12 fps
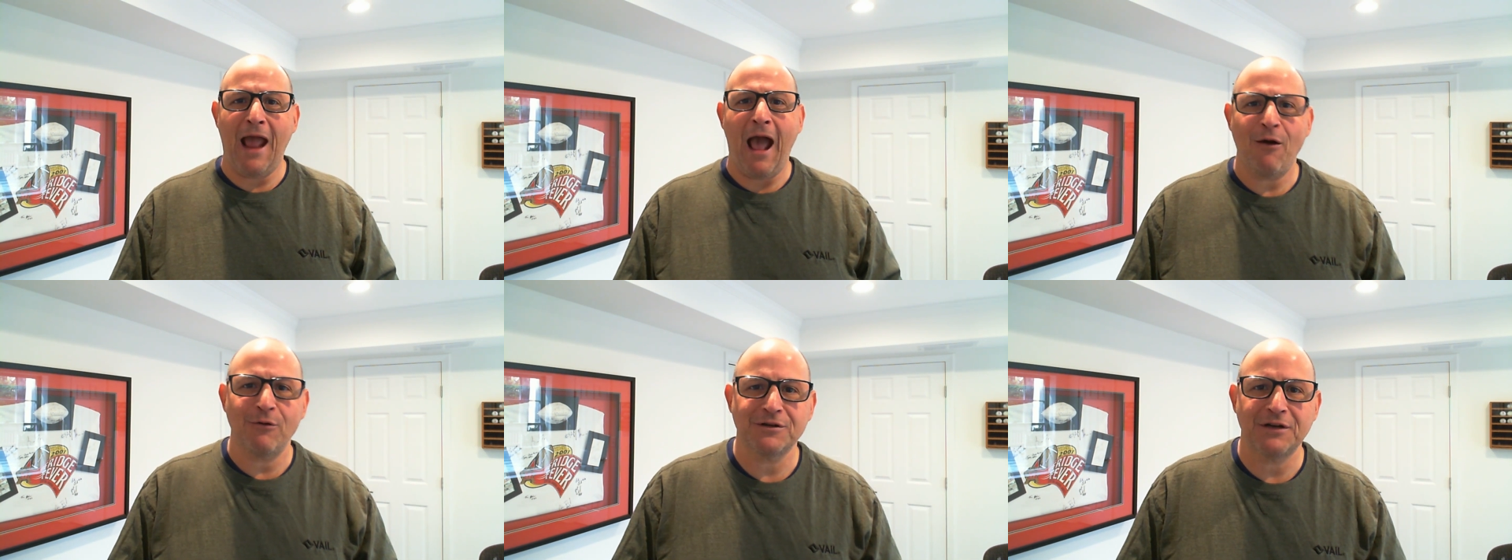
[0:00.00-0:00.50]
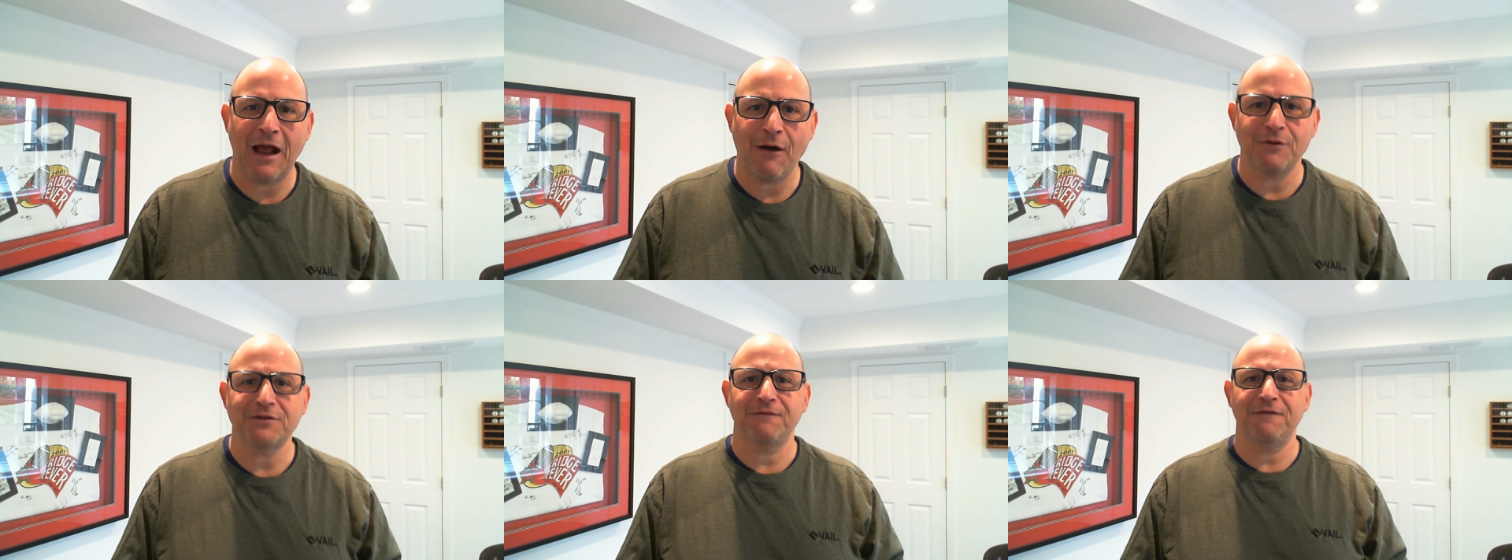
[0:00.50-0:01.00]
hours and
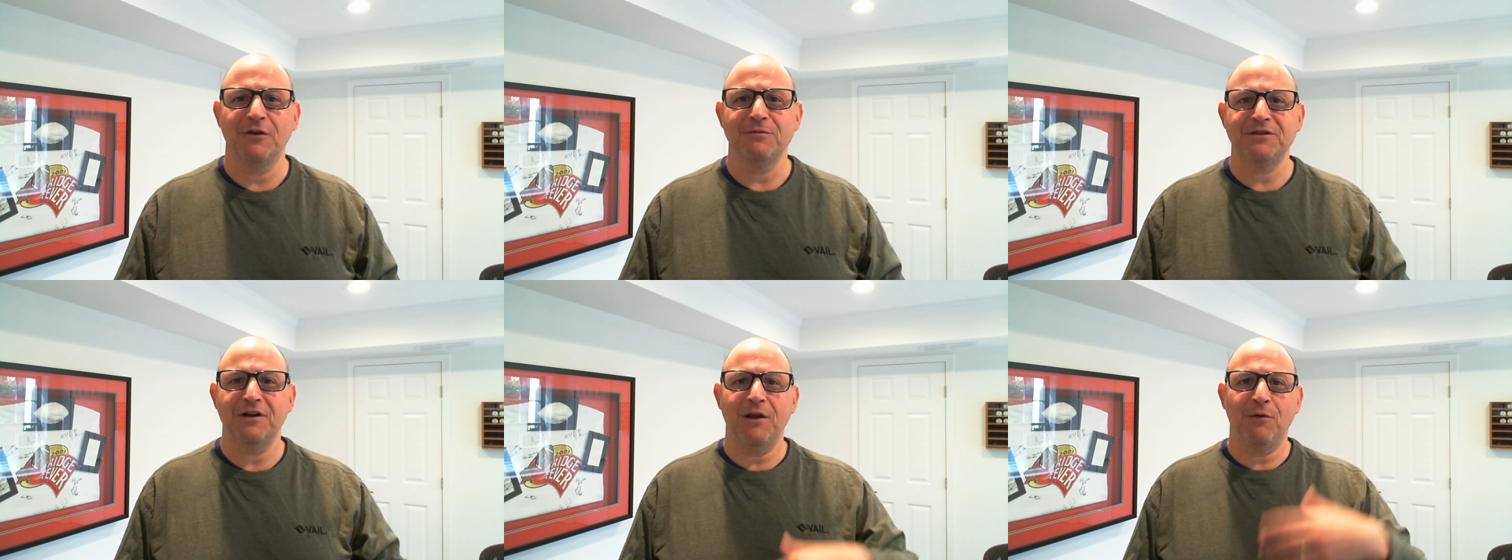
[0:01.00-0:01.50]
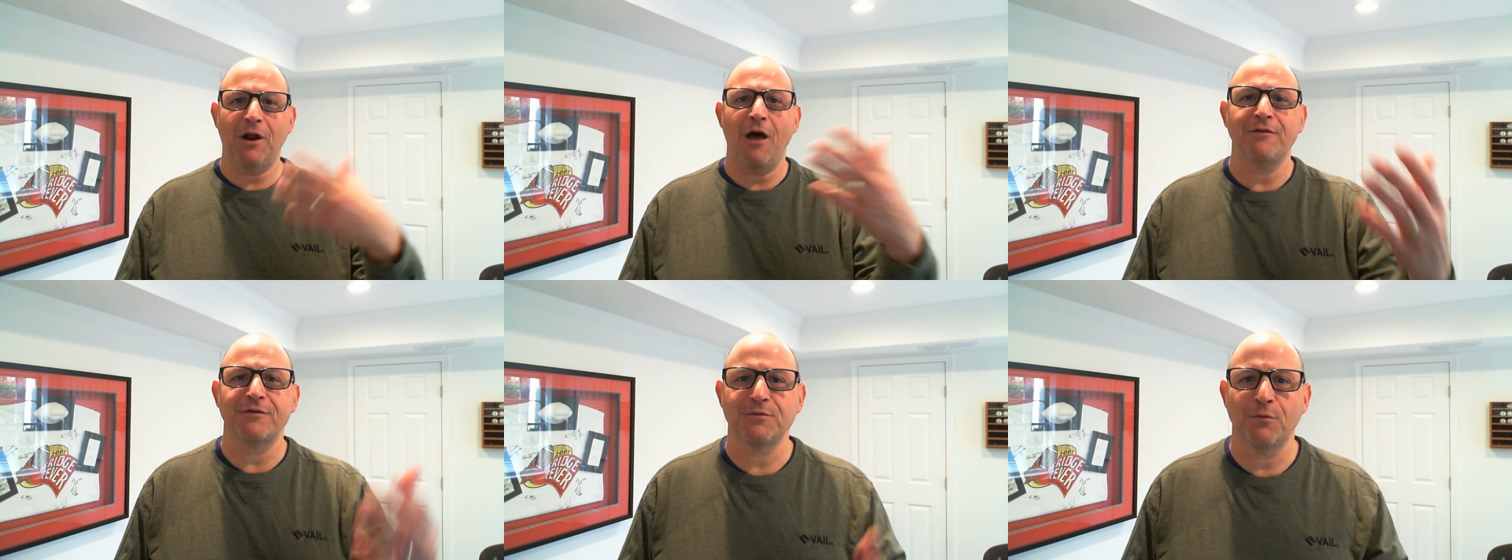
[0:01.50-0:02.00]
hours of film study when others